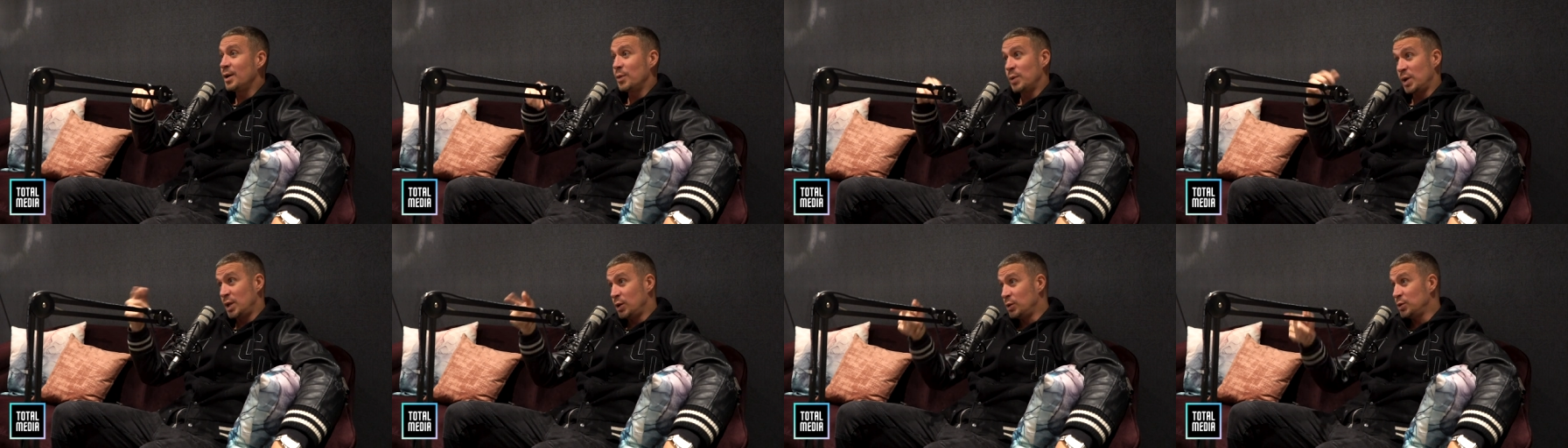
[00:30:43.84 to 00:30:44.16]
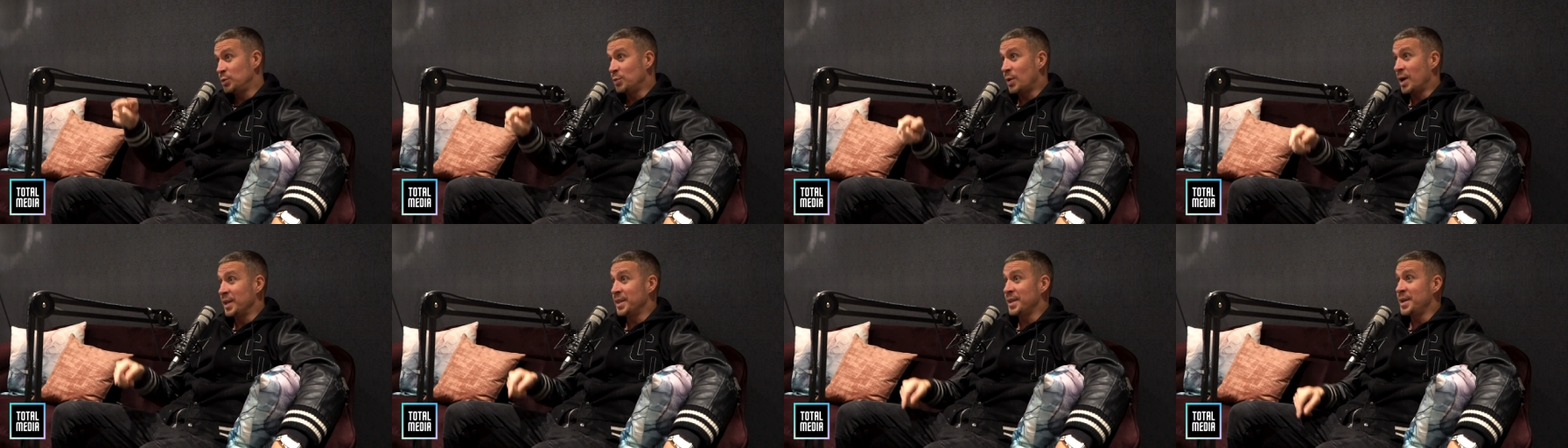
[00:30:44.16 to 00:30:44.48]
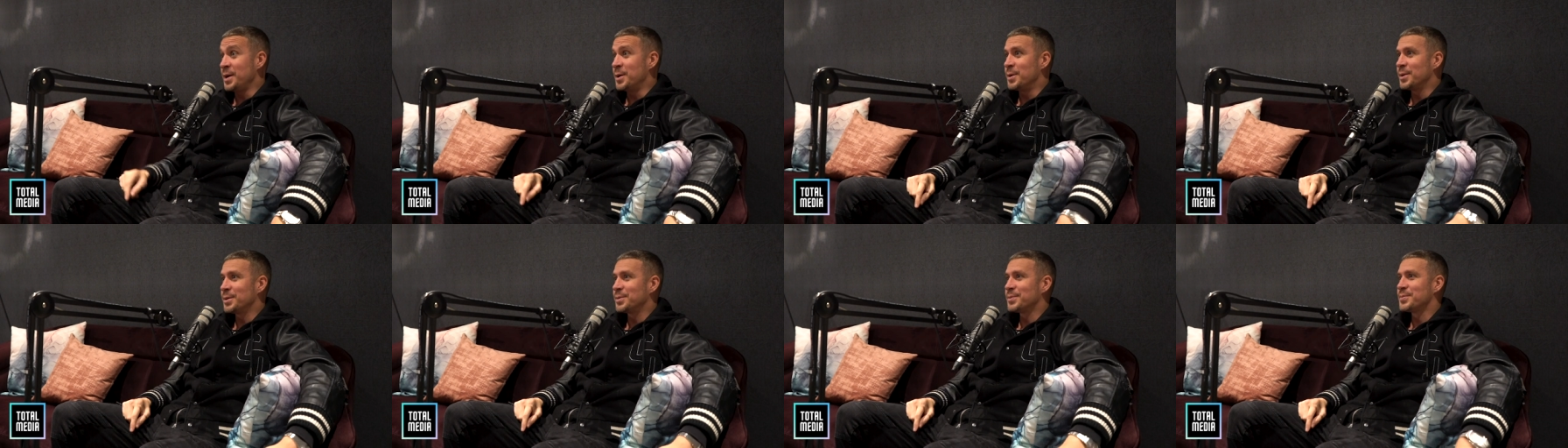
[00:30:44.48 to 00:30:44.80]
We lose 1
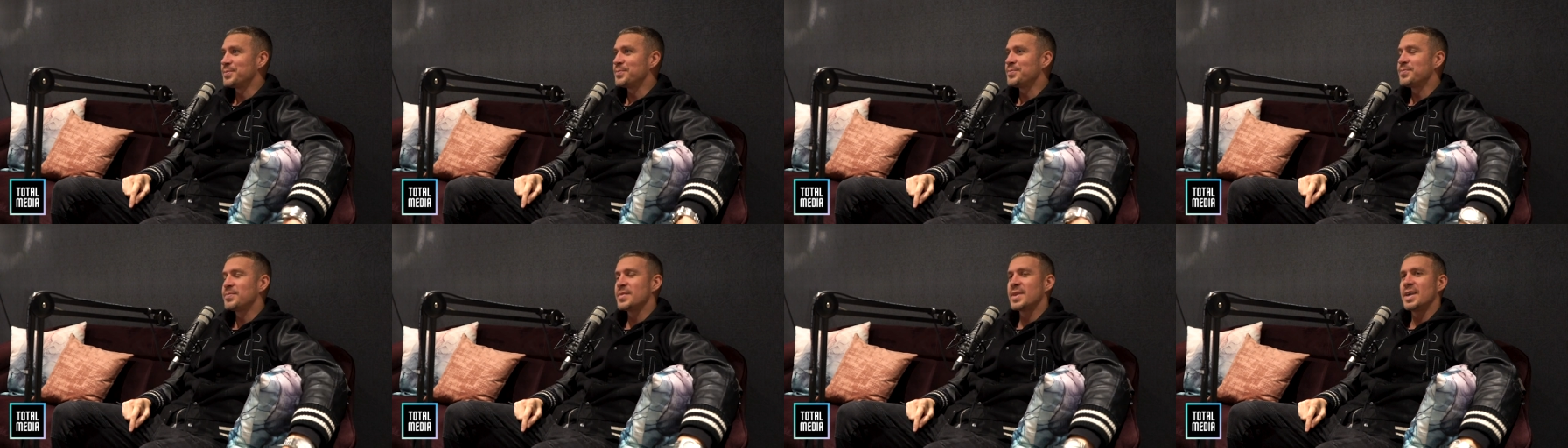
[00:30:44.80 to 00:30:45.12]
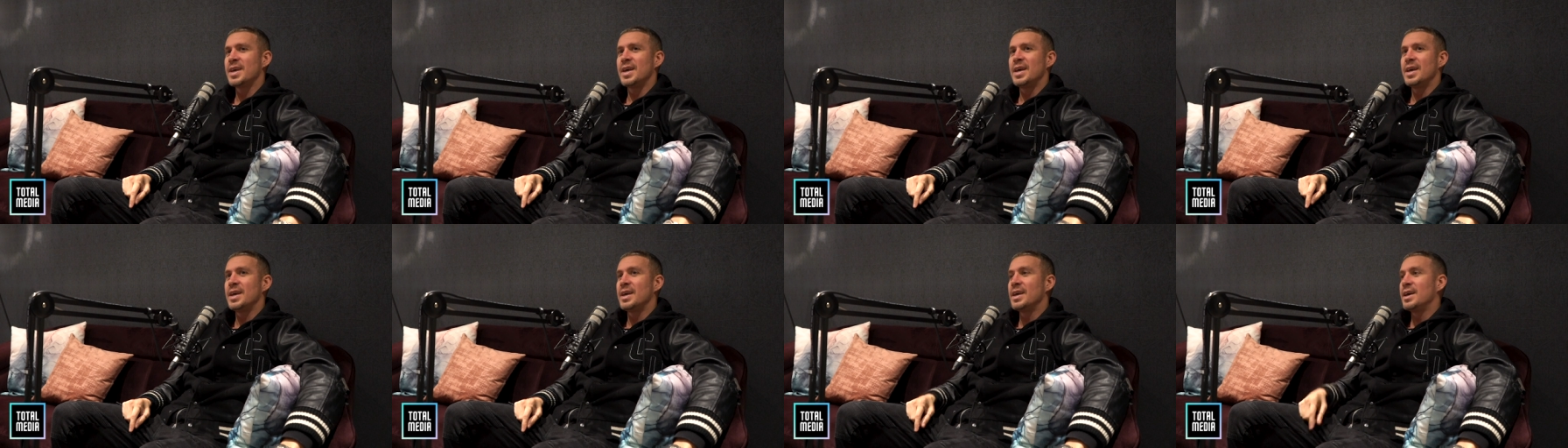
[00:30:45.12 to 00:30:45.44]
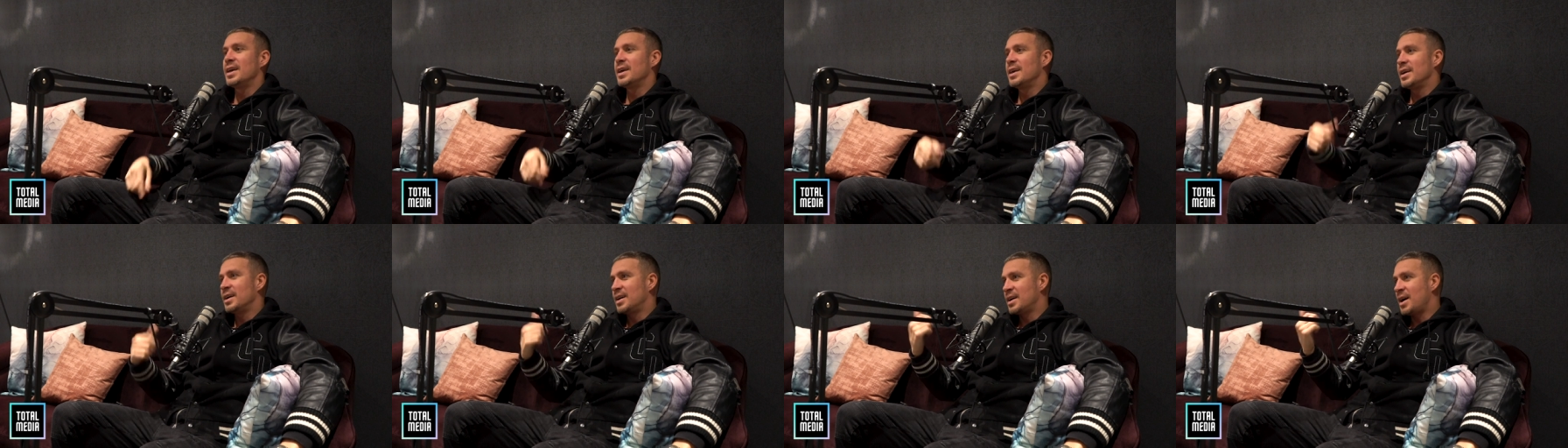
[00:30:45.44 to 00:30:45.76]
0.
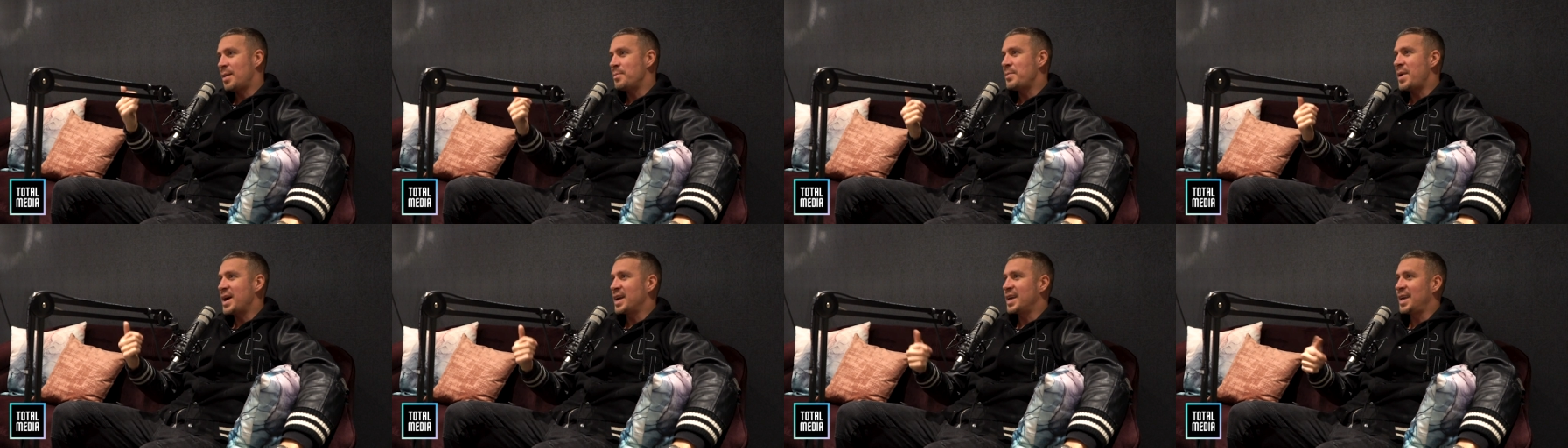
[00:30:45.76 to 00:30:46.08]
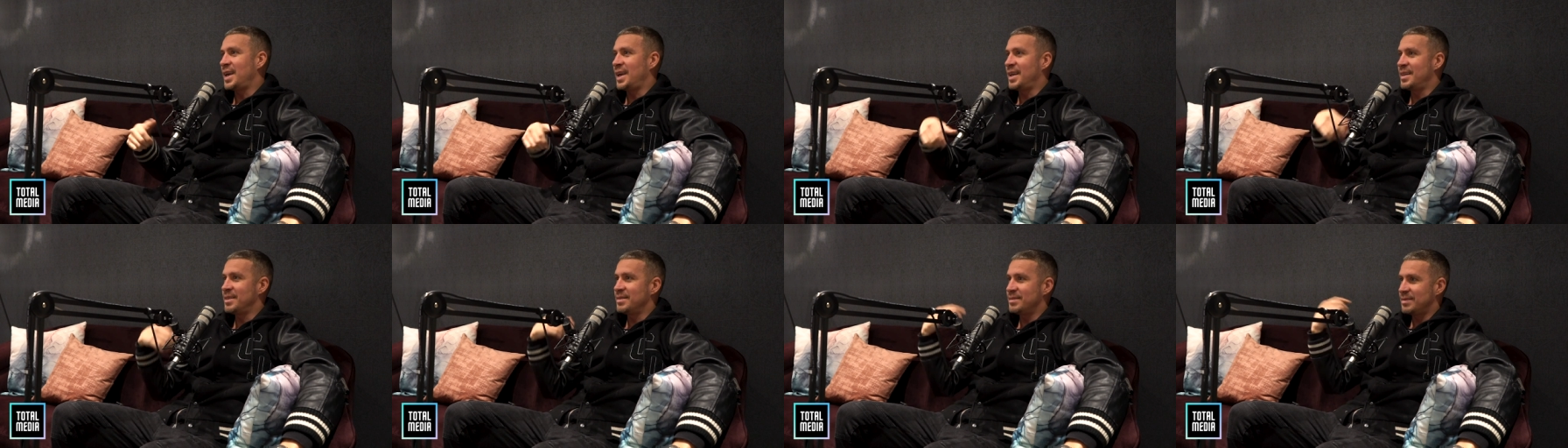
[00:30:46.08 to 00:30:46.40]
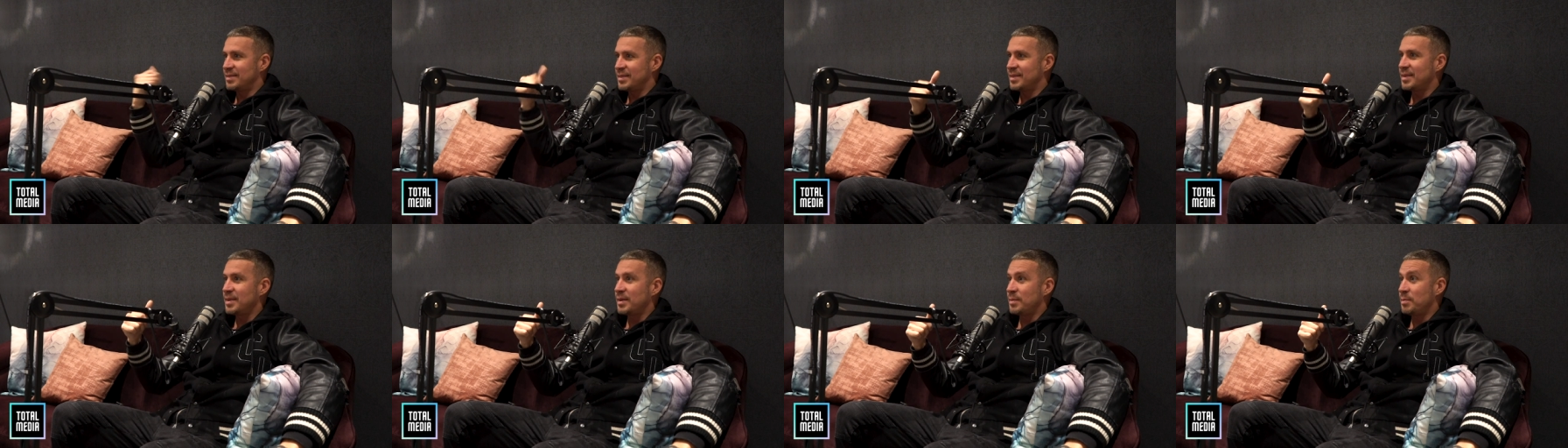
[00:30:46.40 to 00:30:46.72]
Come back in,
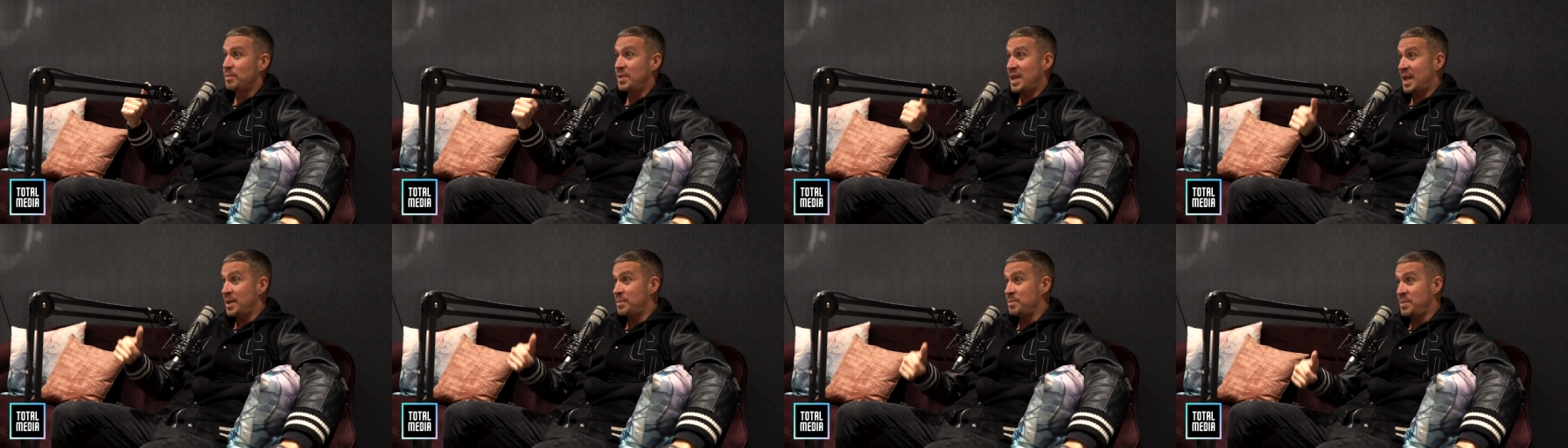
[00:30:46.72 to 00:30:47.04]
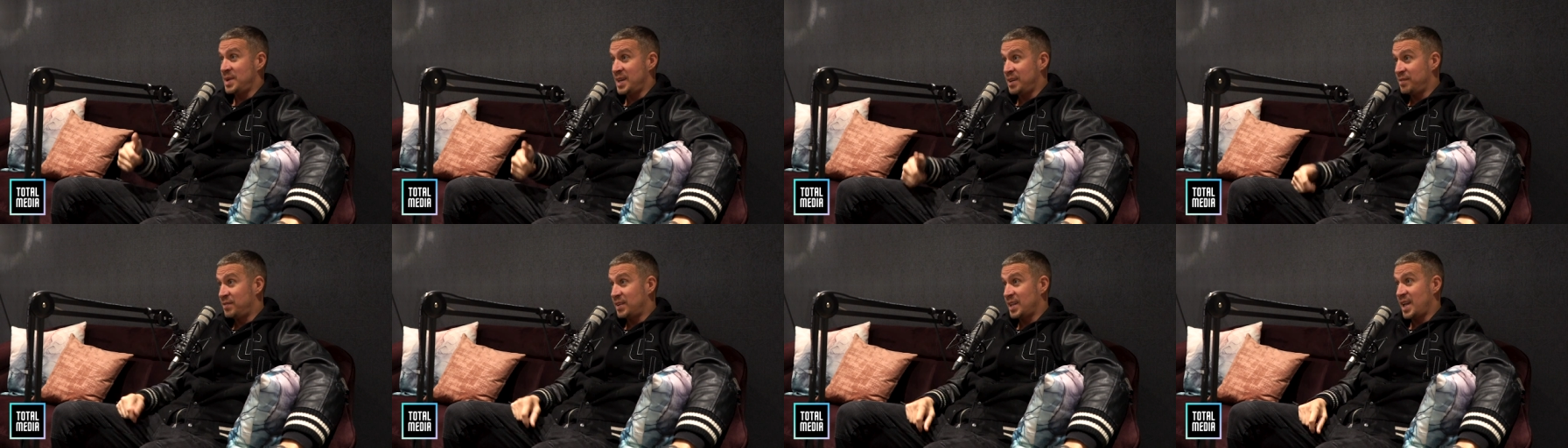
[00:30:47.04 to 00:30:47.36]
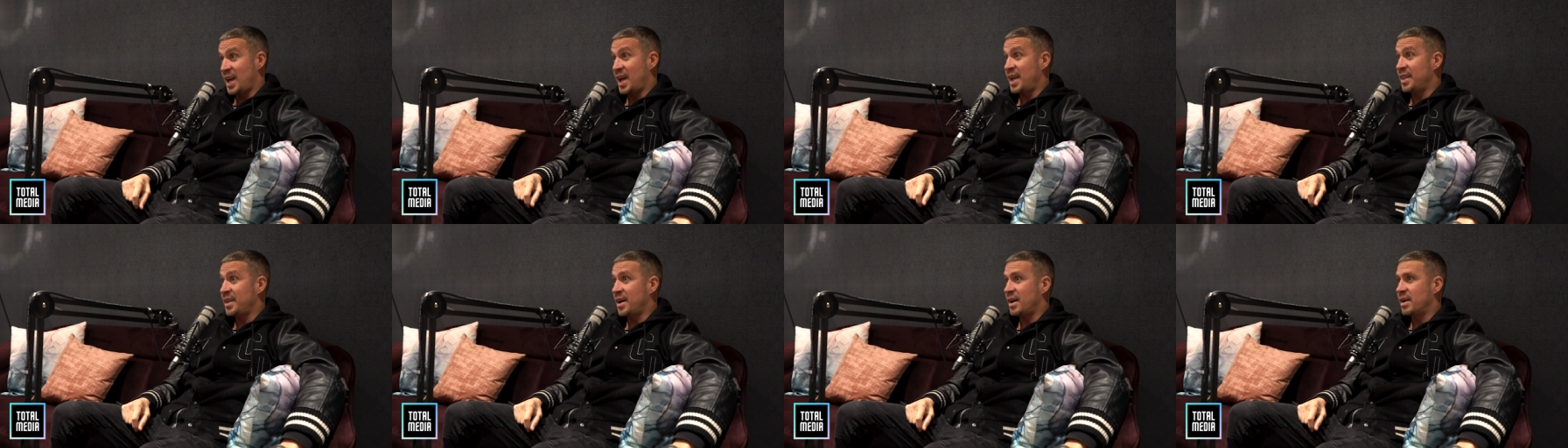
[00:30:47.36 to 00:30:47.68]
blame me for
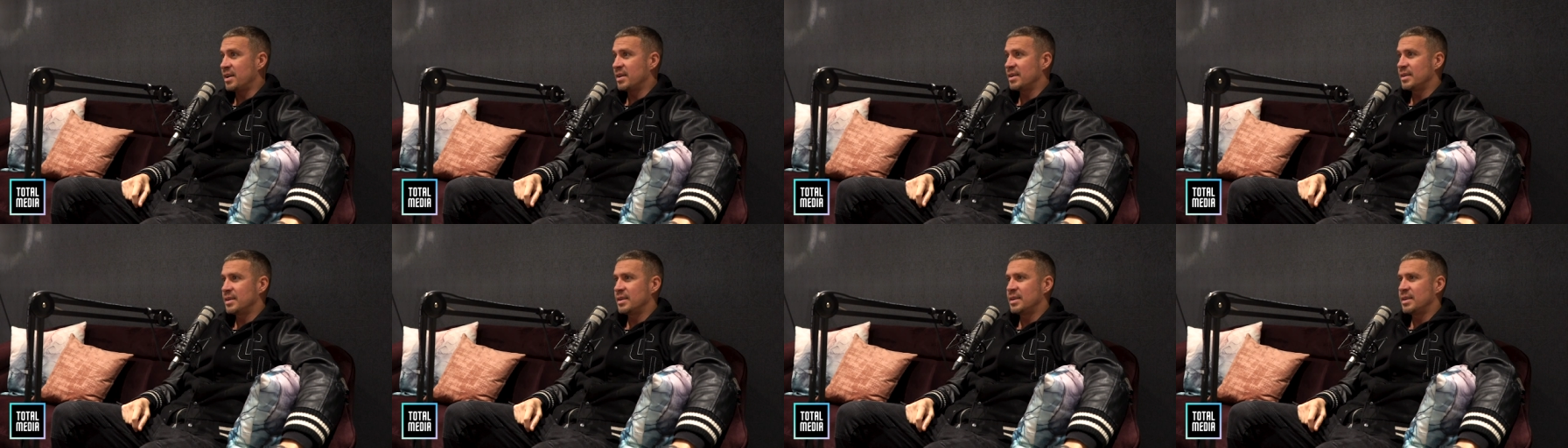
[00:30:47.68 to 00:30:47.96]
the header.